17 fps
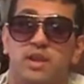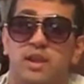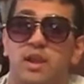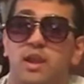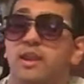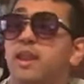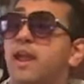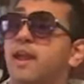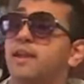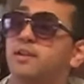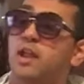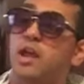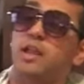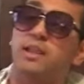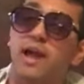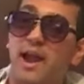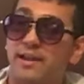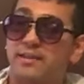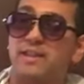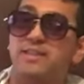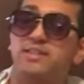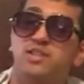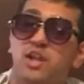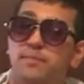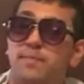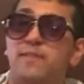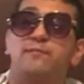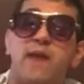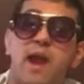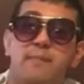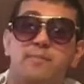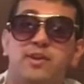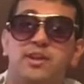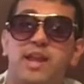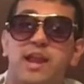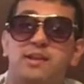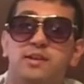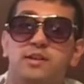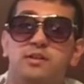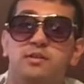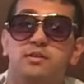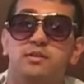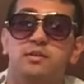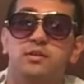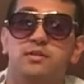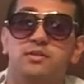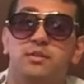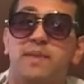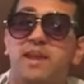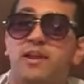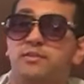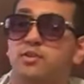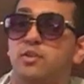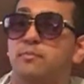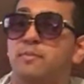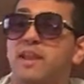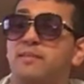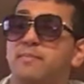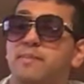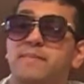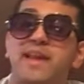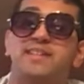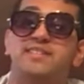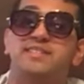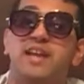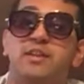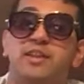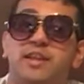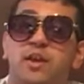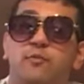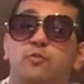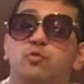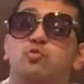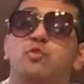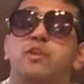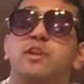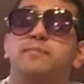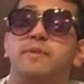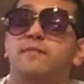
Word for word: And again, a lot of things could have been fabricated to, ma- to make McMahon sound like a creep